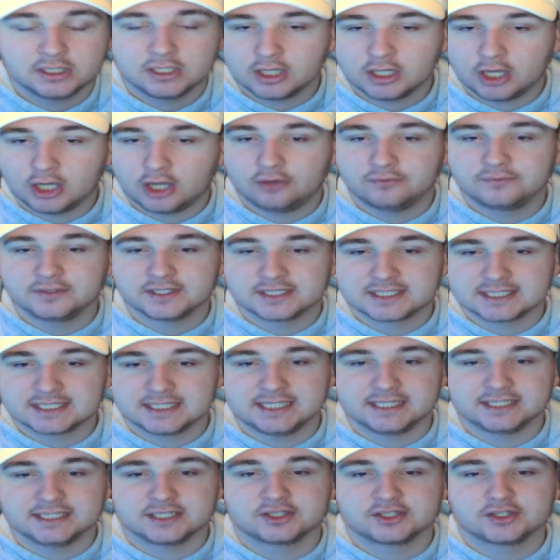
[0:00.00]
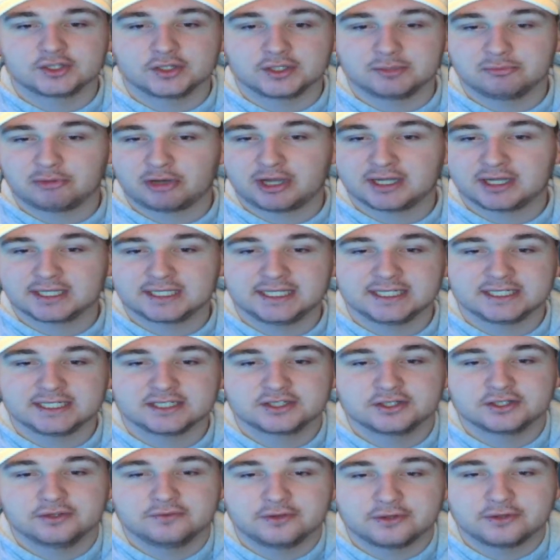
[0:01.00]
Obviously, Sonny Bradley
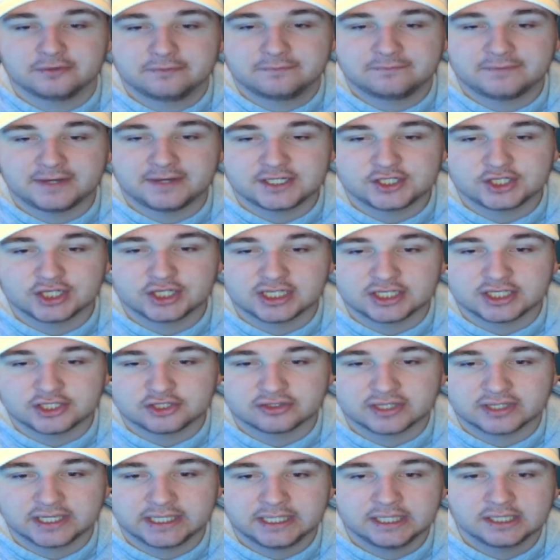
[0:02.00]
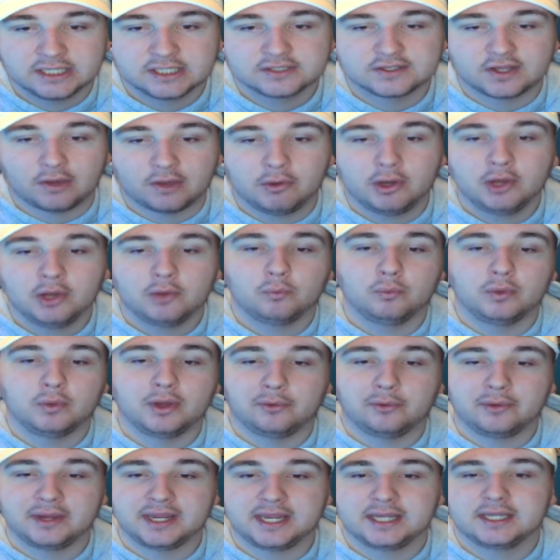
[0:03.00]
suffered a facial injury. So will
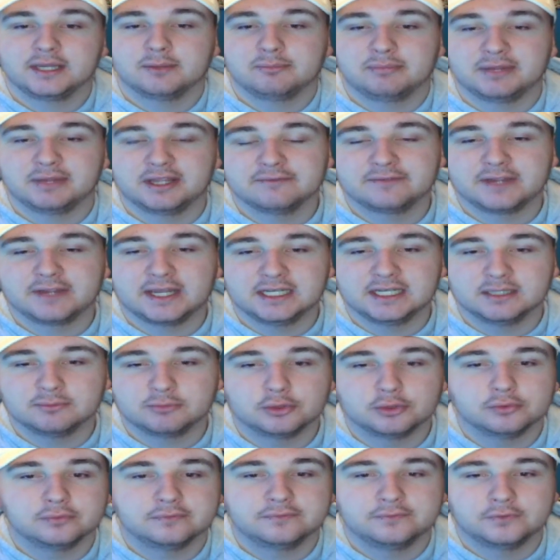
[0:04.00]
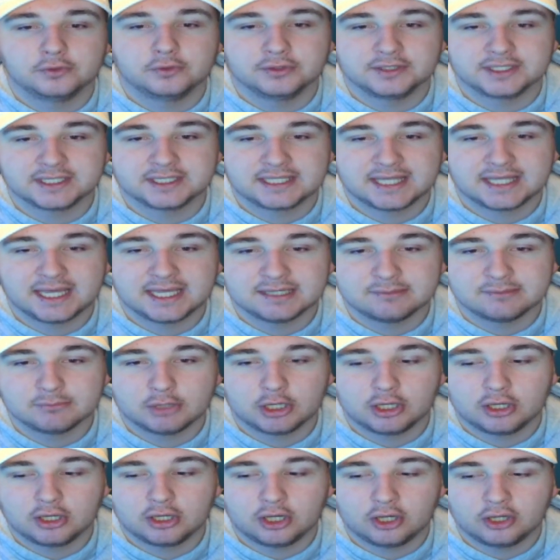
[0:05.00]
he be available for the game
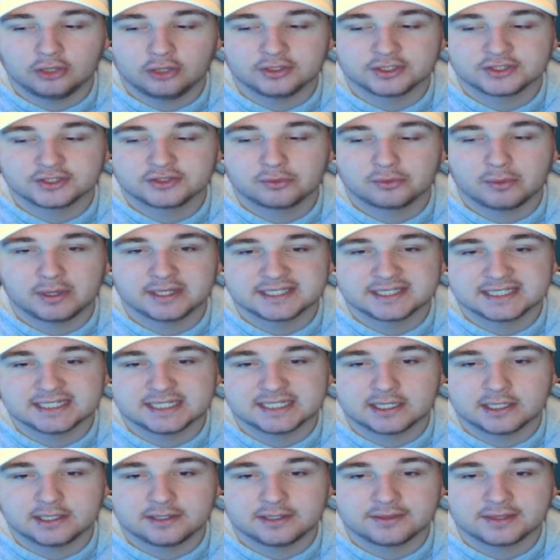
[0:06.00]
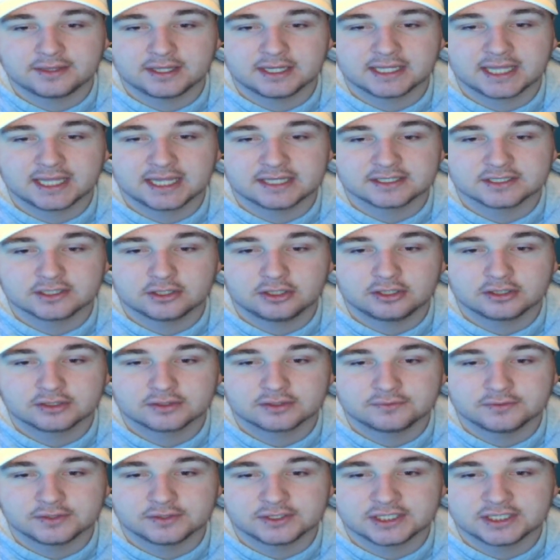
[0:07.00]
on the twenty-ninth against
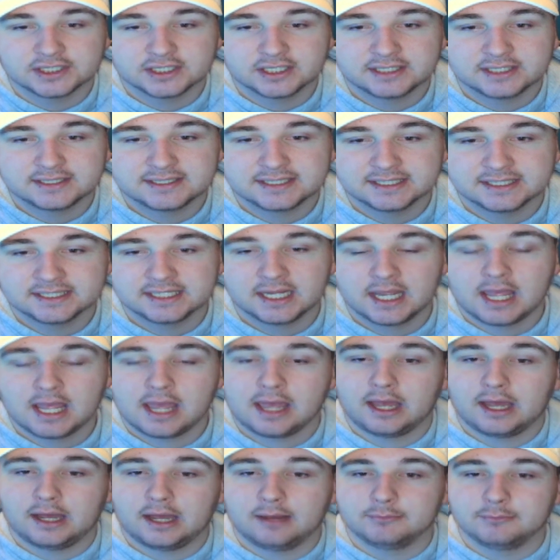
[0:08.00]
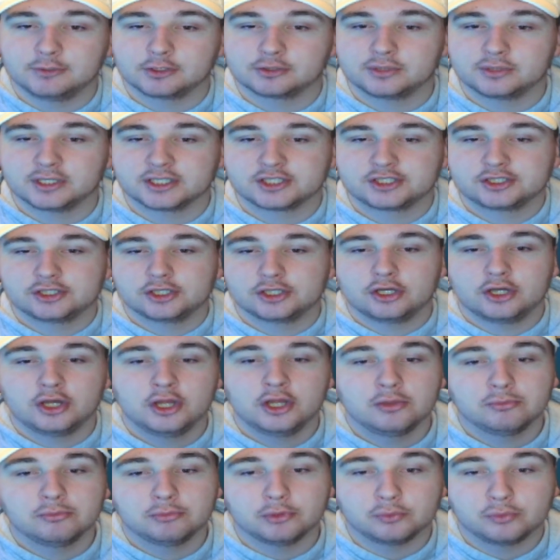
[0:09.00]
Oxford United? I'm not quite sure,
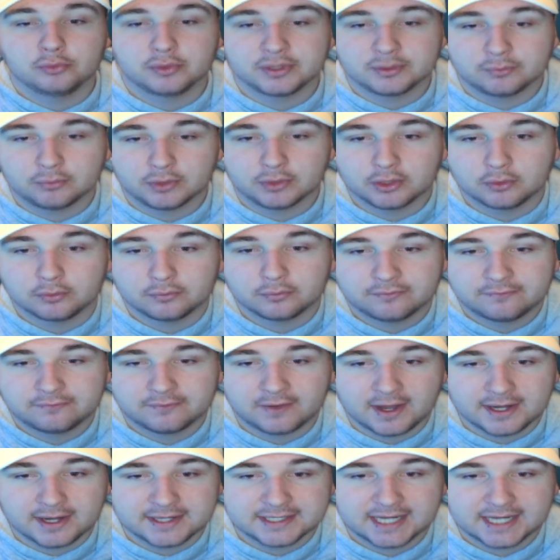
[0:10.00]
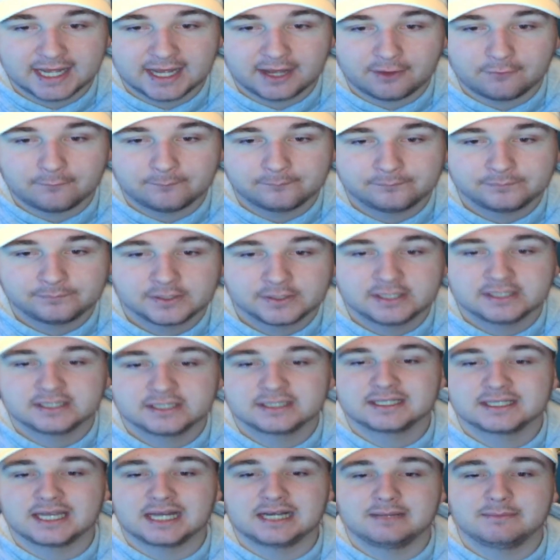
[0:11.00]
but we will find out.
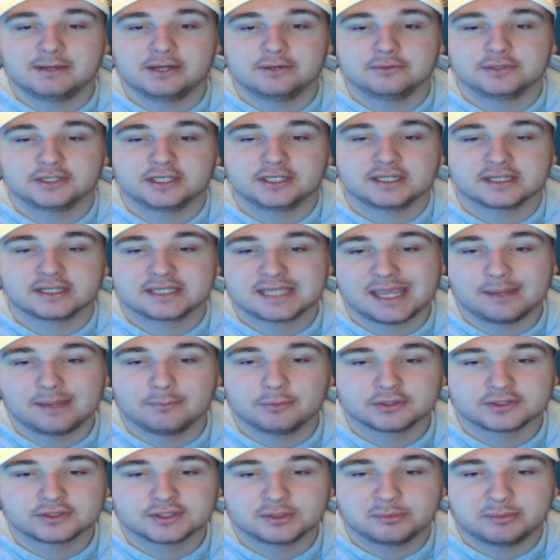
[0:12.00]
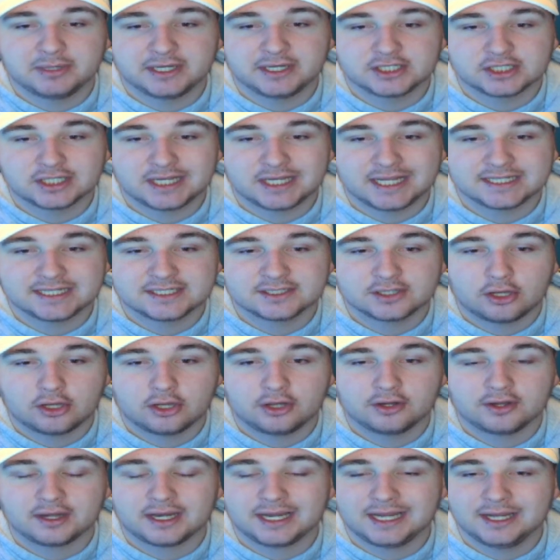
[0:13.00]
Callum Elder came onto the pitch late
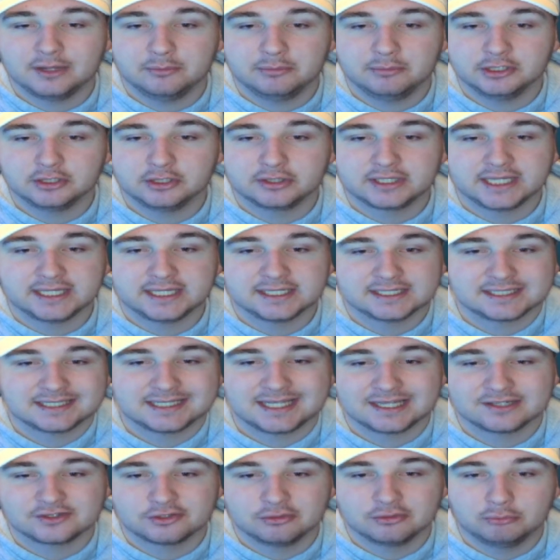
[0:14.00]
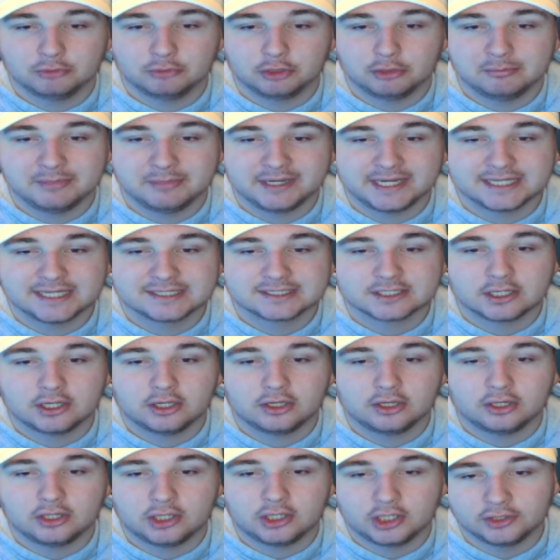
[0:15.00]
on. He'll be looking to get some more minutes
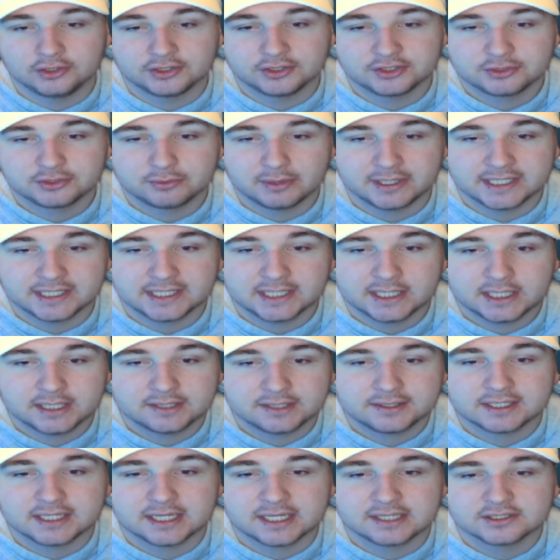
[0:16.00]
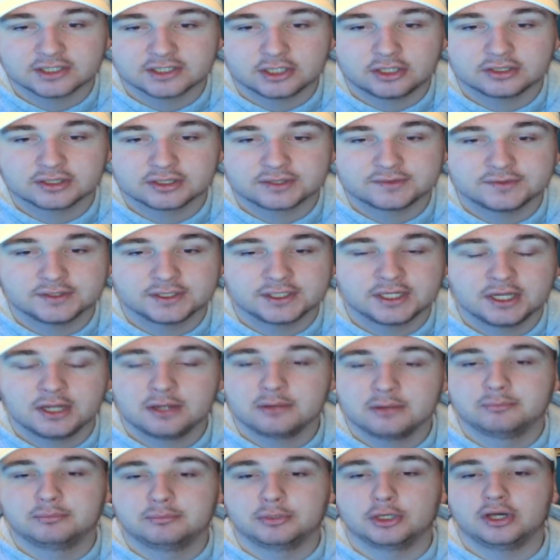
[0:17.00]
on the twenty-ninth against Oxford,
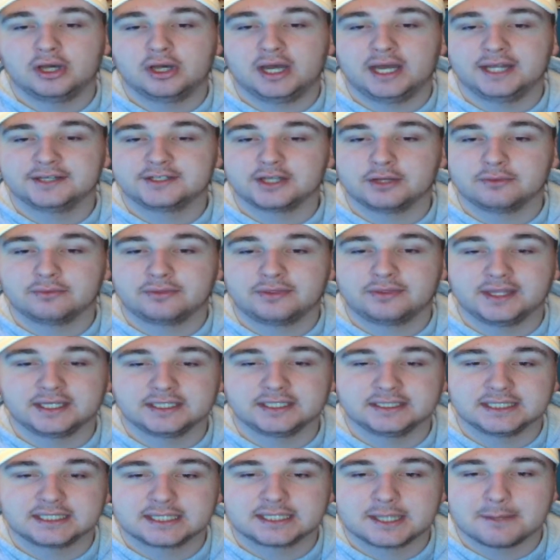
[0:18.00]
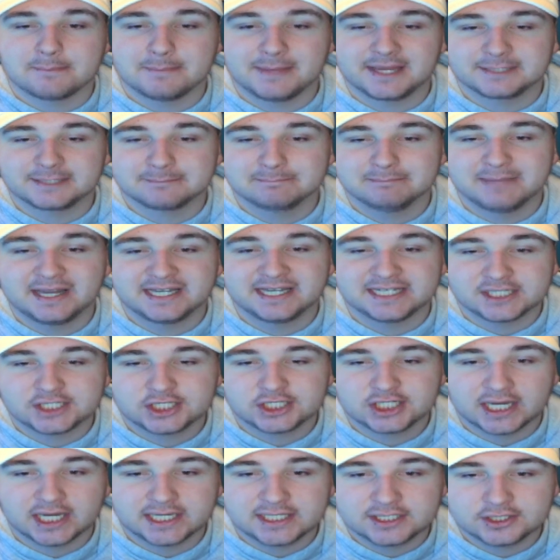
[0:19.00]
but I don't think you can make many
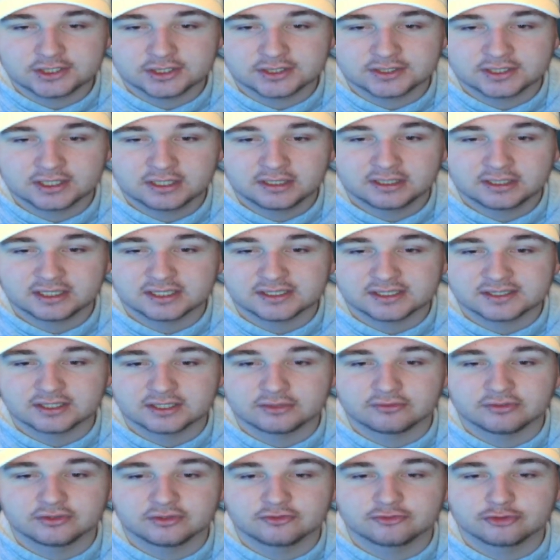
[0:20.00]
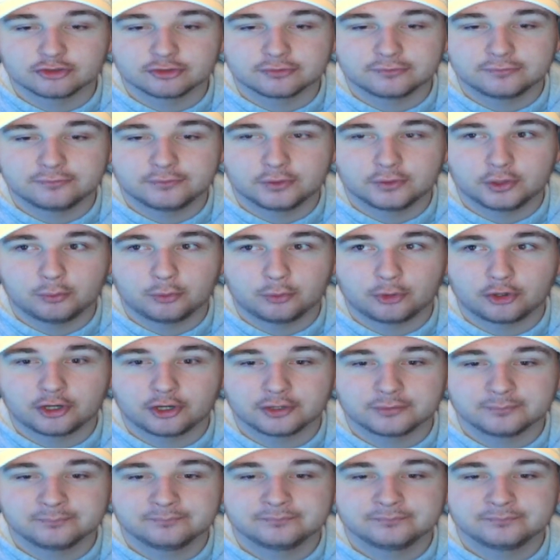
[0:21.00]
changes considering the run of form we're on.